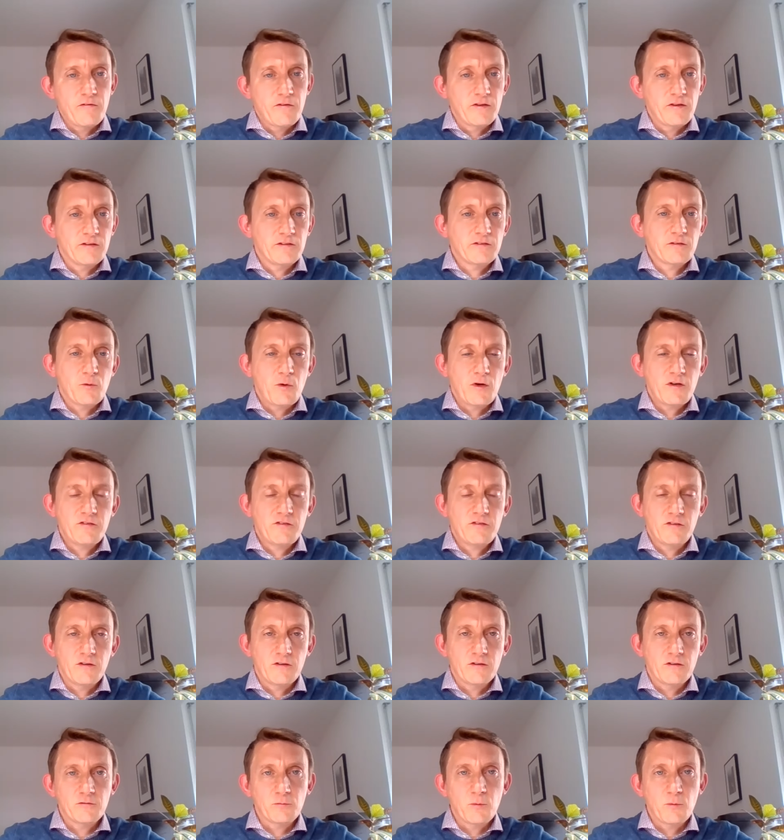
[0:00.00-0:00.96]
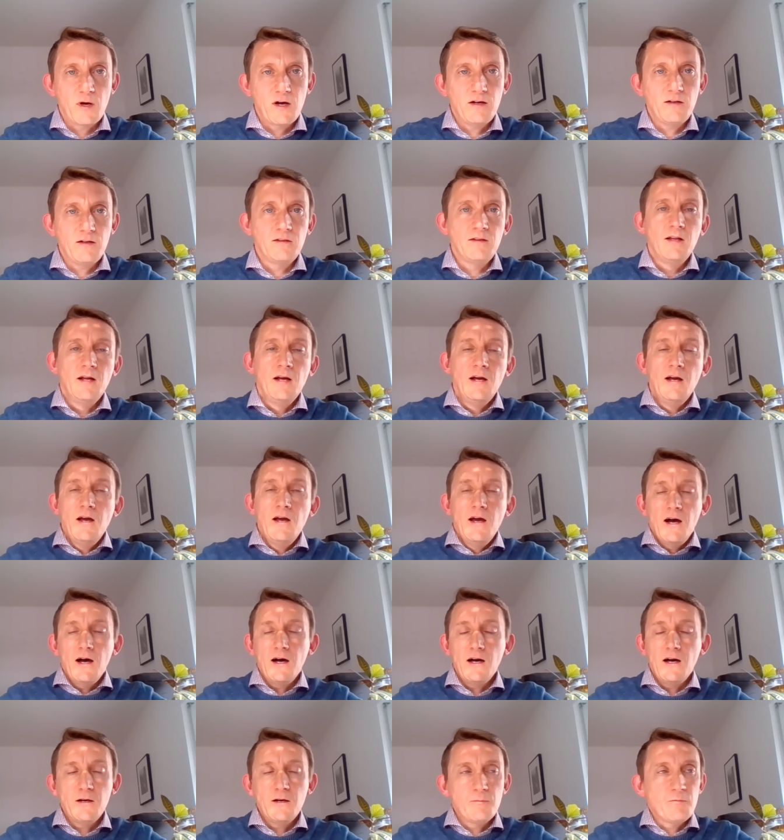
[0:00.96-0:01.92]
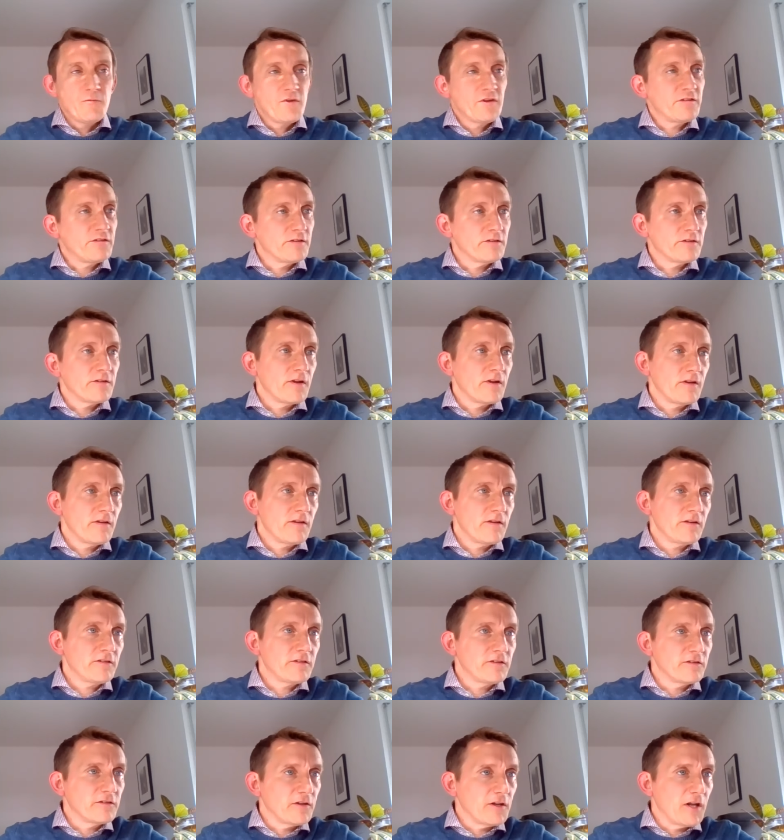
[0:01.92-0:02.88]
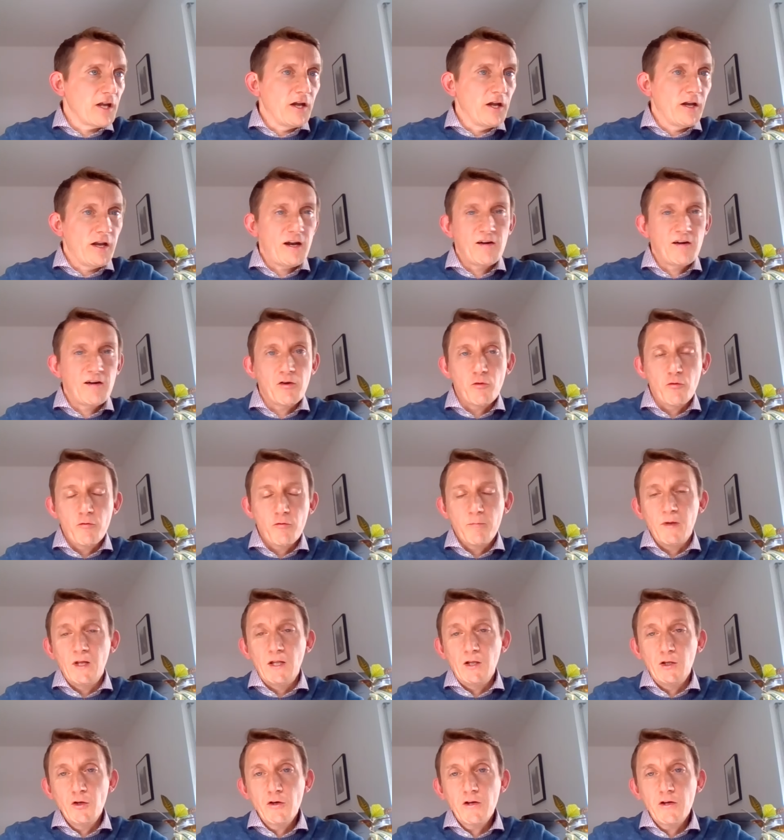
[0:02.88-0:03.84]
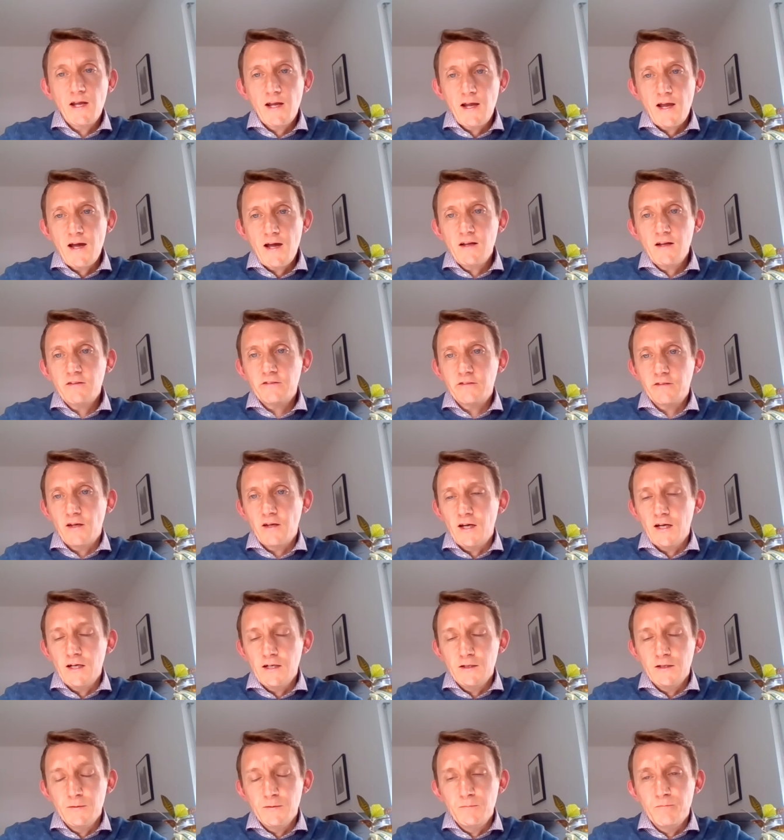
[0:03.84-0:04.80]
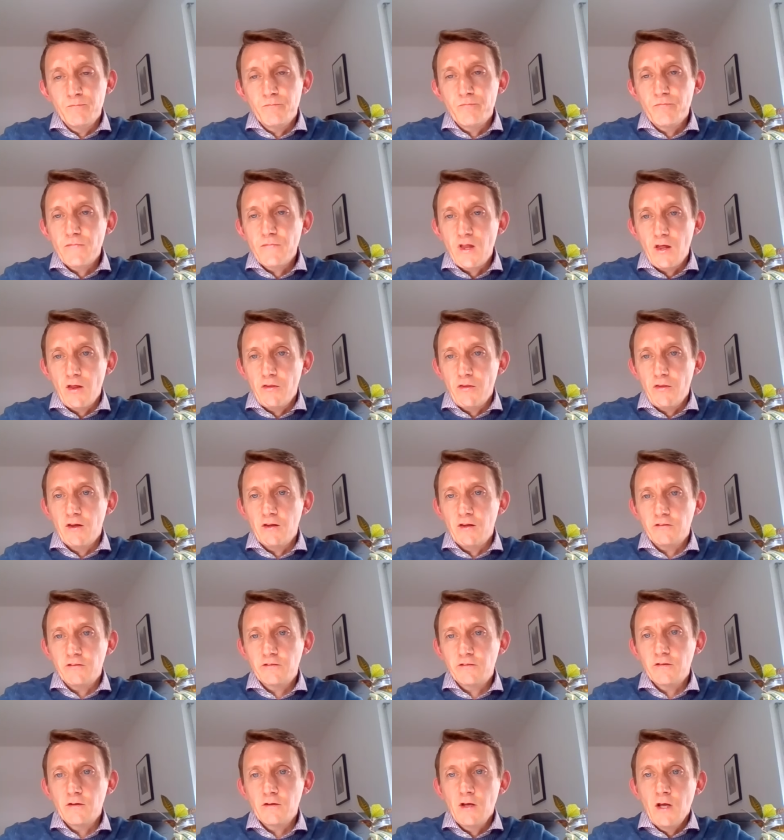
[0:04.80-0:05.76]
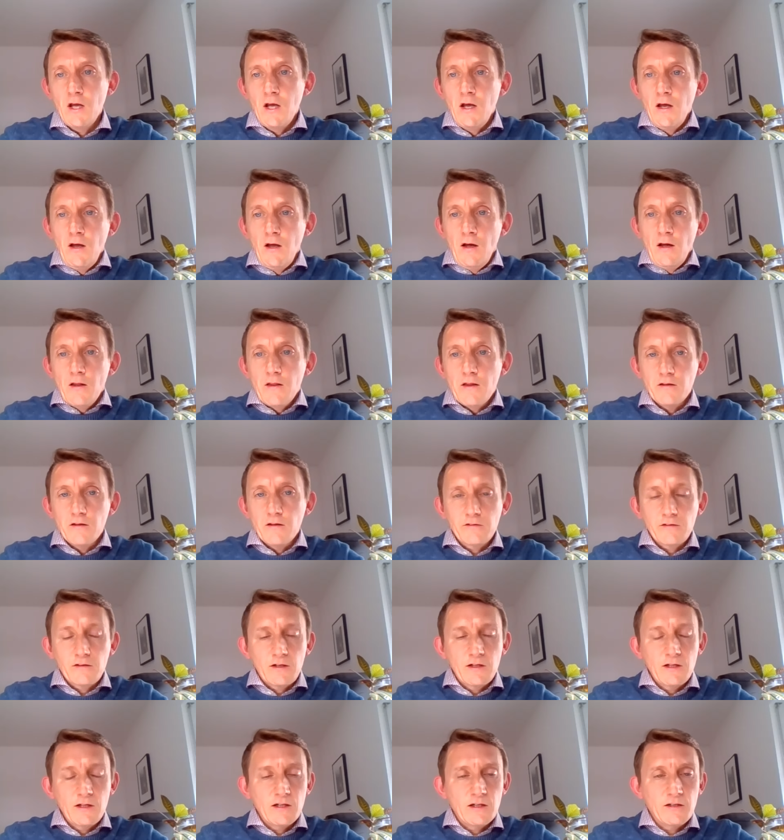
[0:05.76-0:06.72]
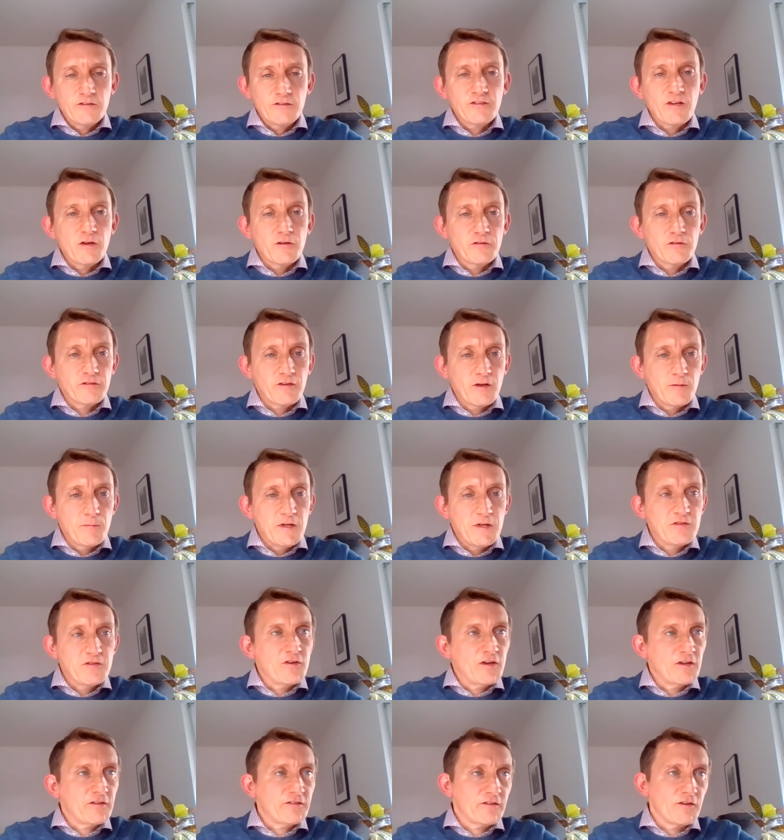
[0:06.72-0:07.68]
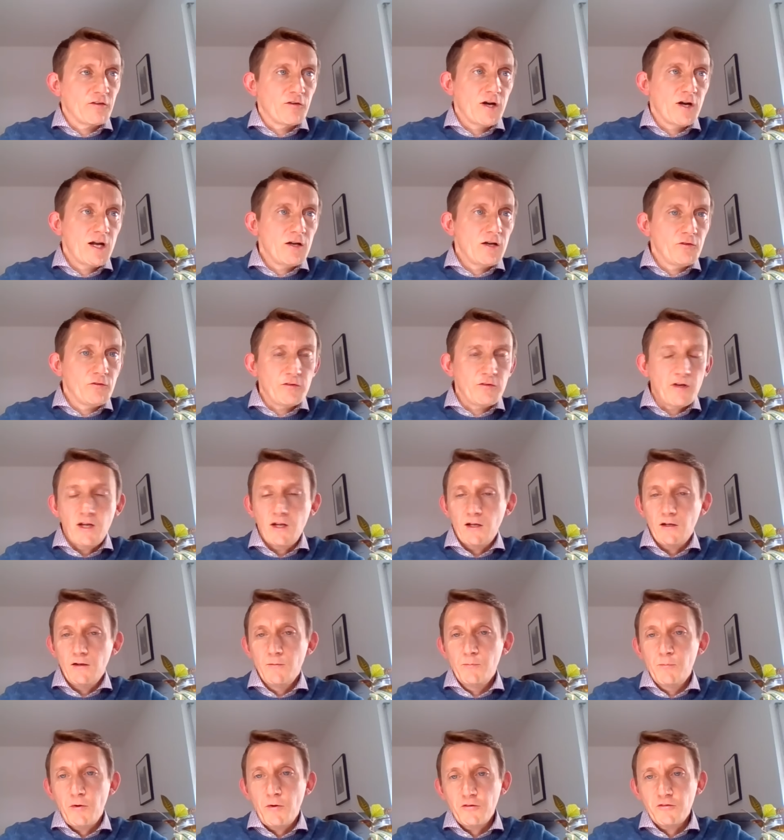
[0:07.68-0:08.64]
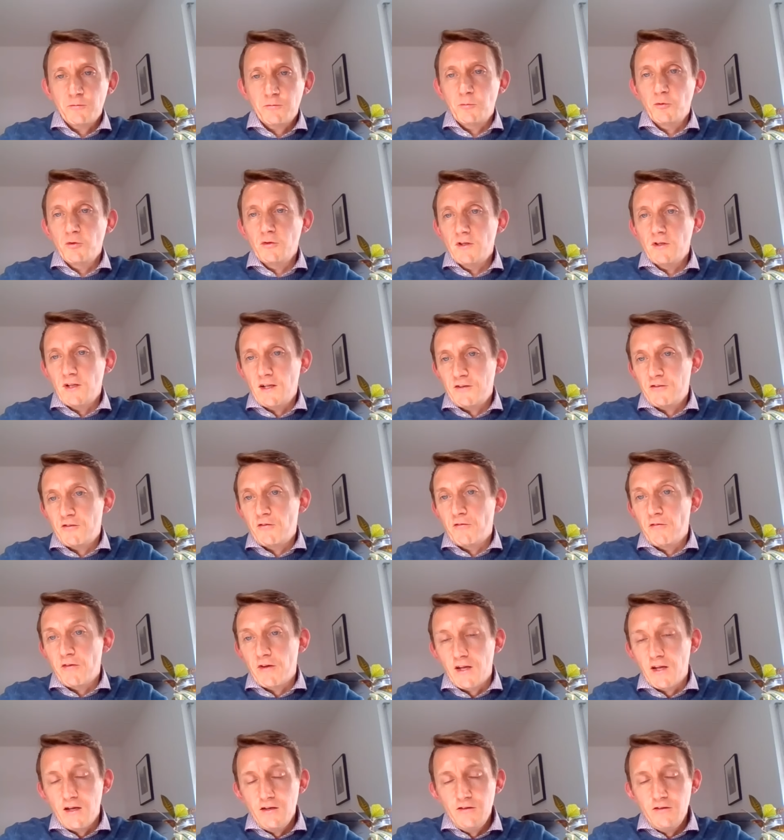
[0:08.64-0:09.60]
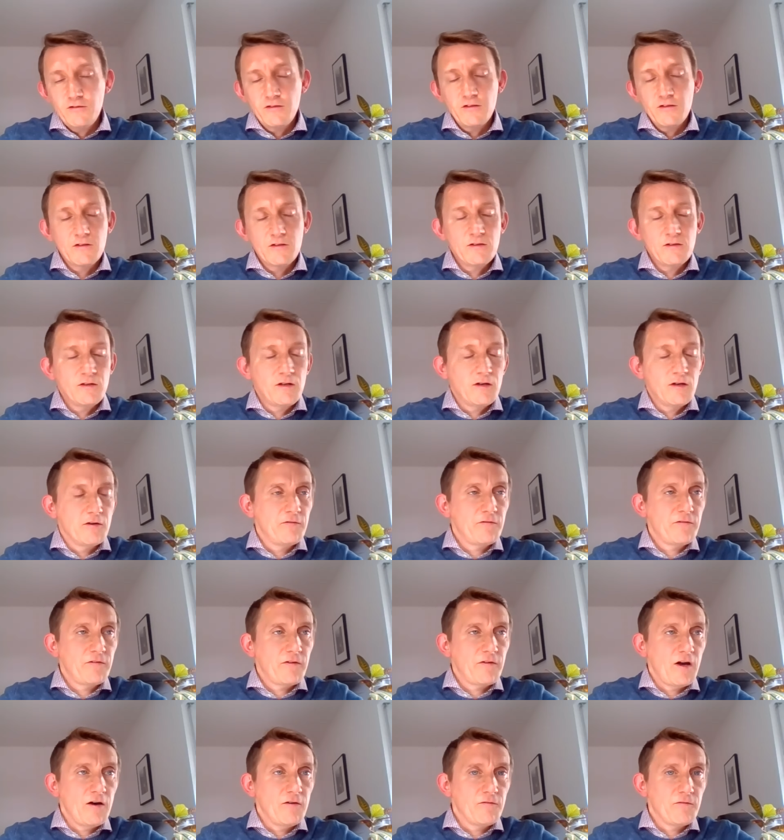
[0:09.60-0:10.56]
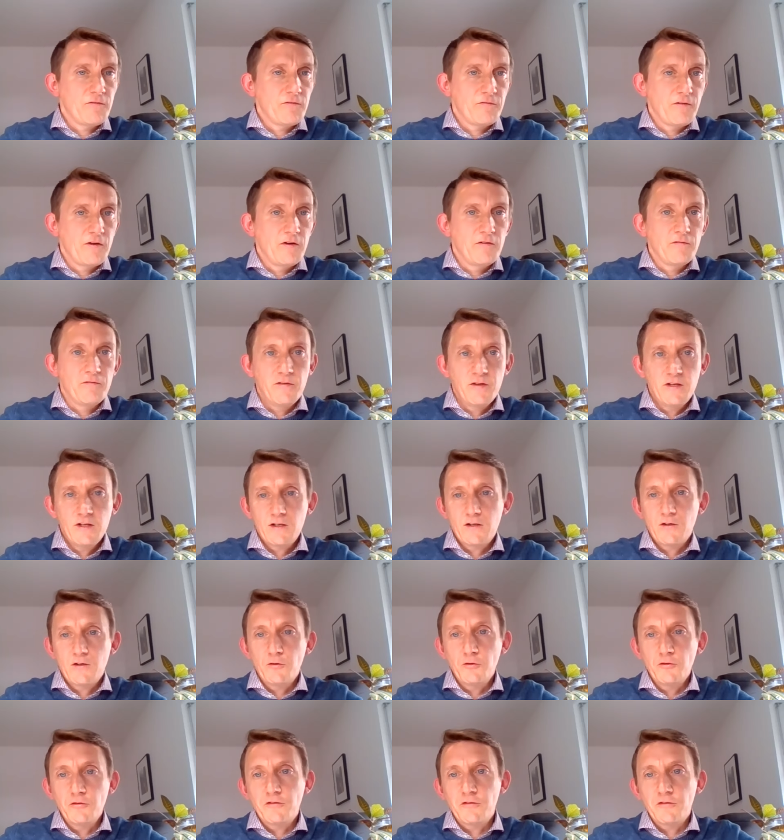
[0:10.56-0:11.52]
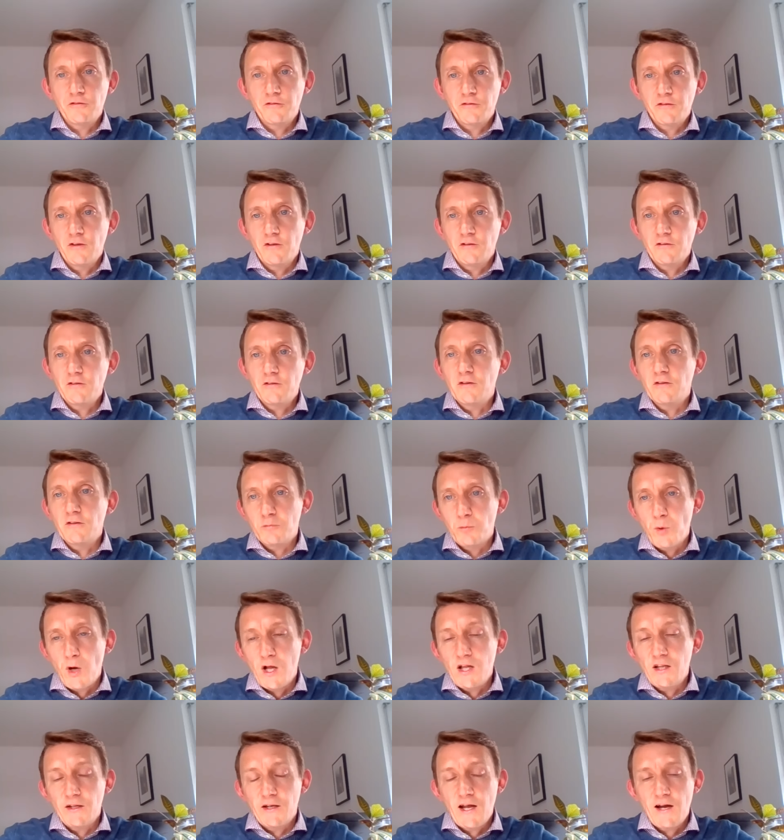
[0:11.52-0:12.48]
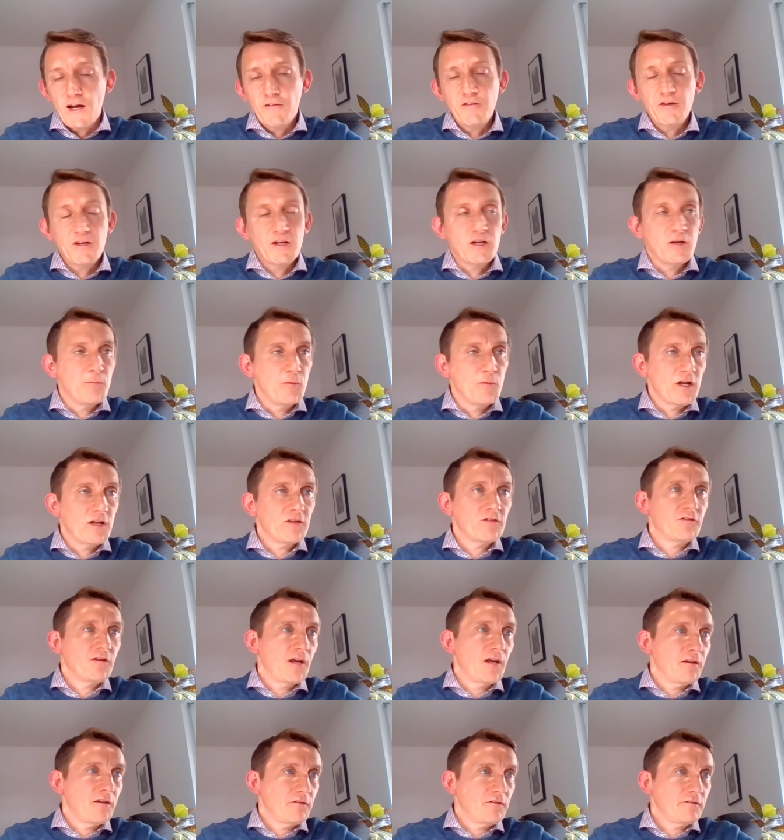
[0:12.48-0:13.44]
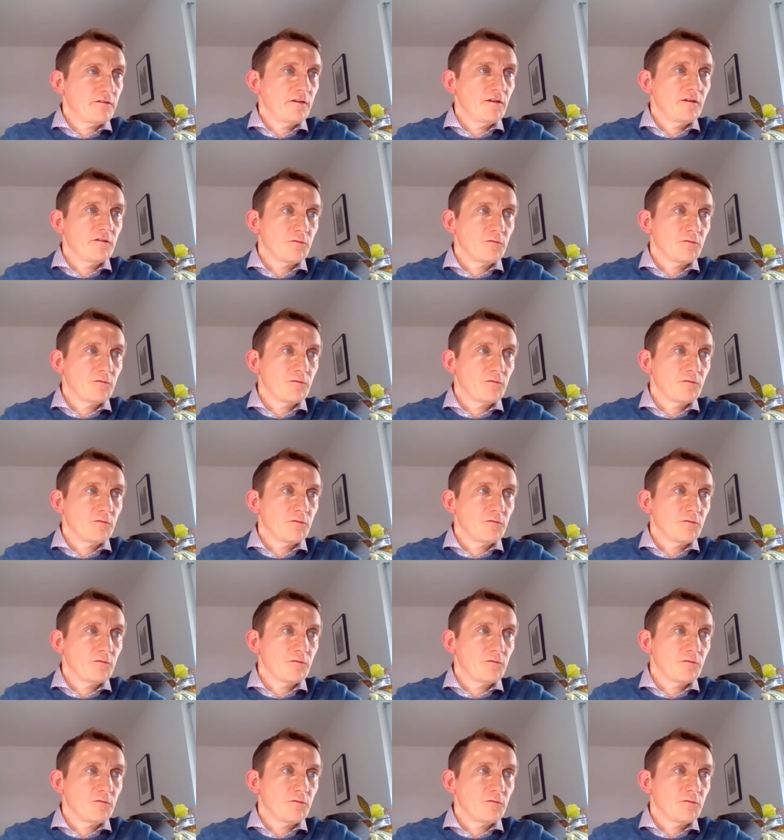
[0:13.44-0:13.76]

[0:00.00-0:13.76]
for this question as well. Um, this is a, this is a, an area we've been looking at. Um, there's there's clearly so, some interest around uh, possible electrification of, of vehicles as, as, as, well in Africa, but as, as